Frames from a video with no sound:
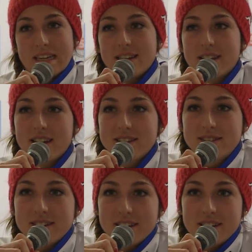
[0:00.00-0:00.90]

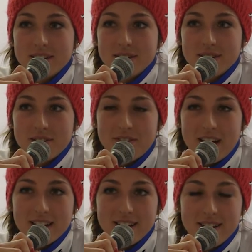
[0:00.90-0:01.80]
Yes, and the
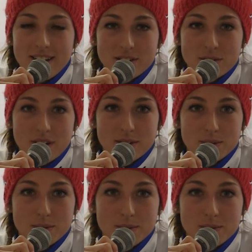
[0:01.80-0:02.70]
final, I tried
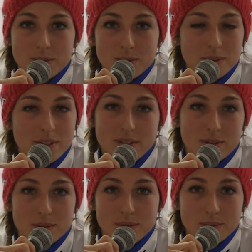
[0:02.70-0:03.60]
to
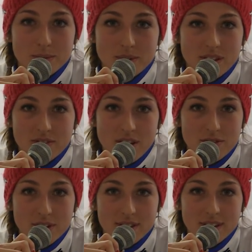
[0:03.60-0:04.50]
give
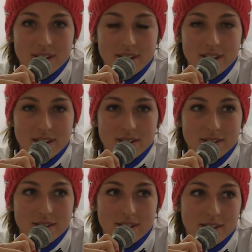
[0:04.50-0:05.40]
everything,
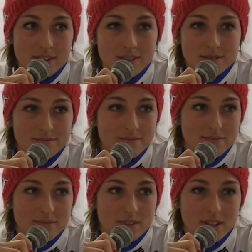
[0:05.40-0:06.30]
and
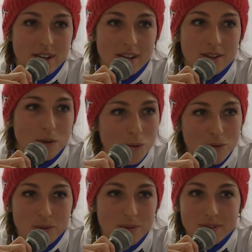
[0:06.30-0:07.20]
I
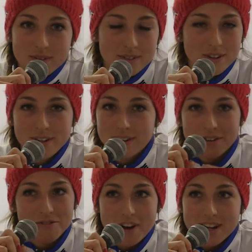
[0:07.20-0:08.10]
go
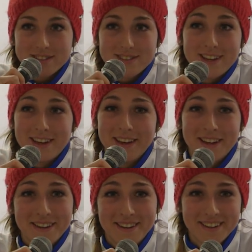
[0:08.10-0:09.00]
fast
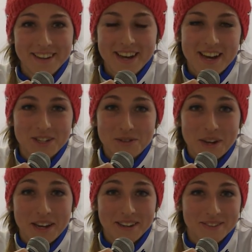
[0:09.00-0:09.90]
and I
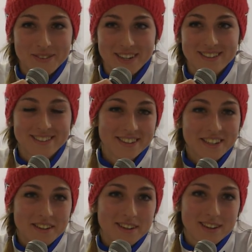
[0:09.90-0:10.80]
try, but
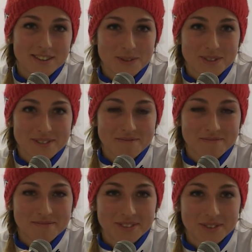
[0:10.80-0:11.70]
it was
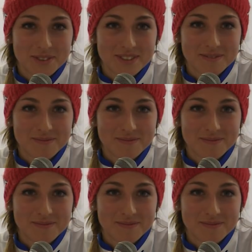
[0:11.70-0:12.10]
good.